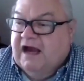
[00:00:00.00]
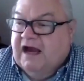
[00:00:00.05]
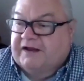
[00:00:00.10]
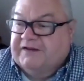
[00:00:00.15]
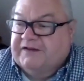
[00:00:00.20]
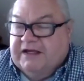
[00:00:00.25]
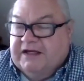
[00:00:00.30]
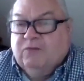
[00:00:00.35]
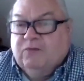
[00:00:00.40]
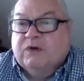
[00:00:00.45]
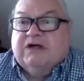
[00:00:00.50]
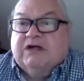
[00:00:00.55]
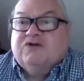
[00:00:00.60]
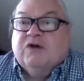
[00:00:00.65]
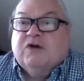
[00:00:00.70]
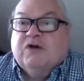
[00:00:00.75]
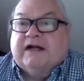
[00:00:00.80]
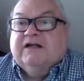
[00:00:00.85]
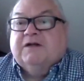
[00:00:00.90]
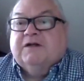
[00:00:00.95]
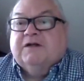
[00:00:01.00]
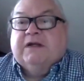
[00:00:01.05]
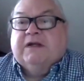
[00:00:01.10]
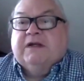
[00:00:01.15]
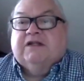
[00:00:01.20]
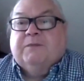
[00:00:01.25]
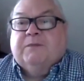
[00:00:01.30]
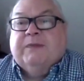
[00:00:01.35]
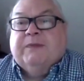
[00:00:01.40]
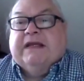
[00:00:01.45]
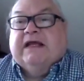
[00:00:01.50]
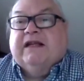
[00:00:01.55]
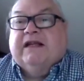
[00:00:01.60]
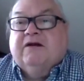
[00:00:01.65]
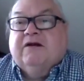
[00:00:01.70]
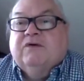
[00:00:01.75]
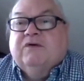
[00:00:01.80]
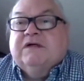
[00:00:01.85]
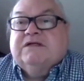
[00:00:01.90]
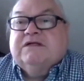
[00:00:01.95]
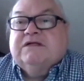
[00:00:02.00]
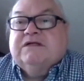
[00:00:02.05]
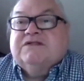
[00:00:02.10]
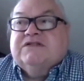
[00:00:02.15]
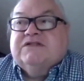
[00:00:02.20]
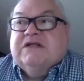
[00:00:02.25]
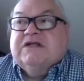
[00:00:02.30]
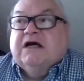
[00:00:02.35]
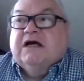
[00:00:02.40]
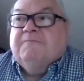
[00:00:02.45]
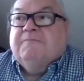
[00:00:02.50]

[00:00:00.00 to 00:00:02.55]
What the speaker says: I think what attracted me at the beginning was